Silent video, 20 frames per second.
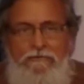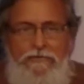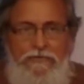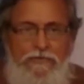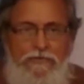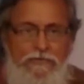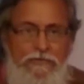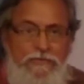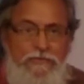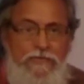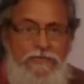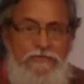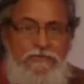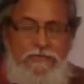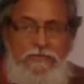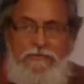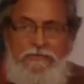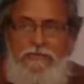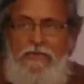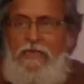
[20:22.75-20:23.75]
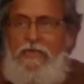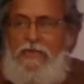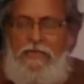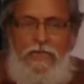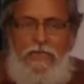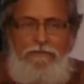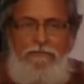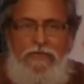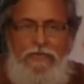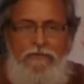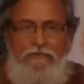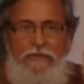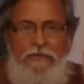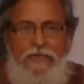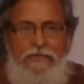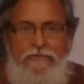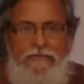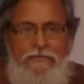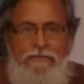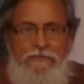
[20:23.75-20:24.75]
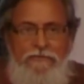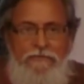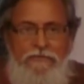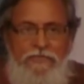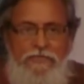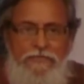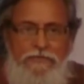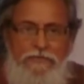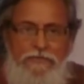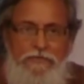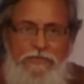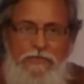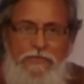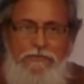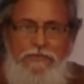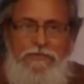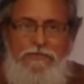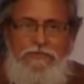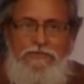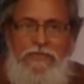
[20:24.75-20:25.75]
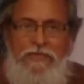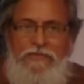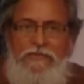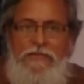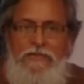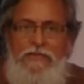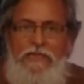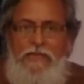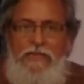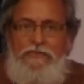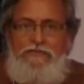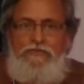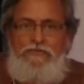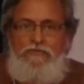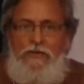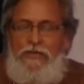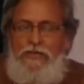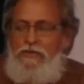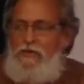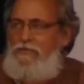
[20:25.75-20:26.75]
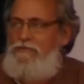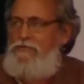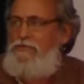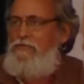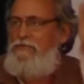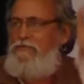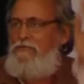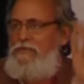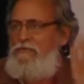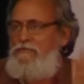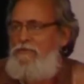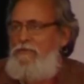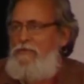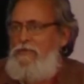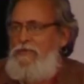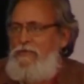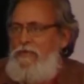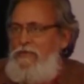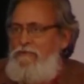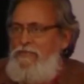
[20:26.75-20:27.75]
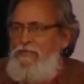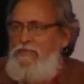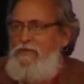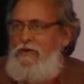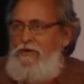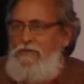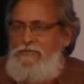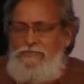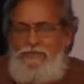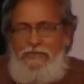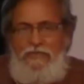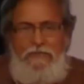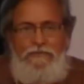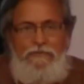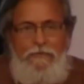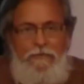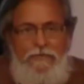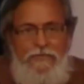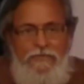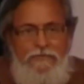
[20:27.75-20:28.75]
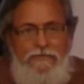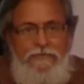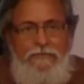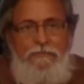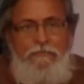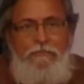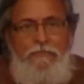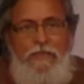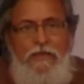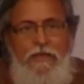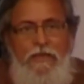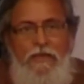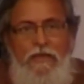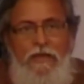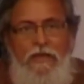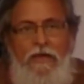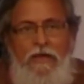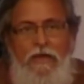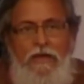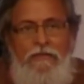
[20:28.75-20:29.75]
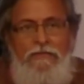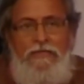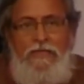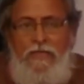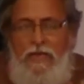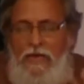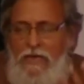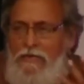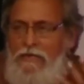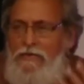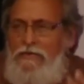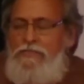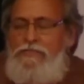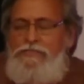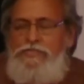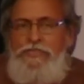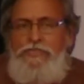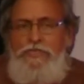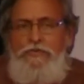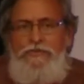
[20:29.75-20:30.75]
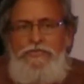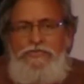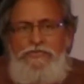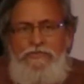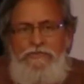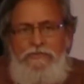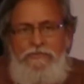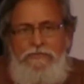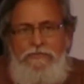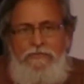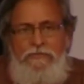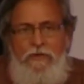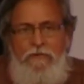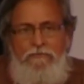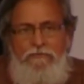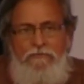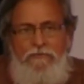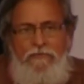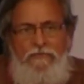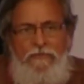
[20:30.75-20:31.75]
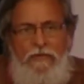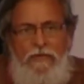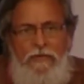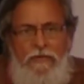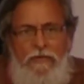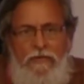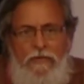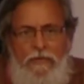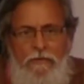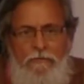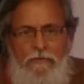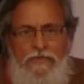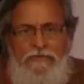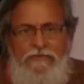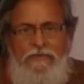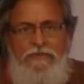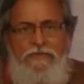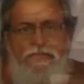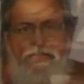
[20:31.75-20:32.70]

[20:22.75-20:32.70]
which will do these things, and I will invite everybody to be able to think as to why not we do it everywhere, every college, every place. There are energy innovations of amazing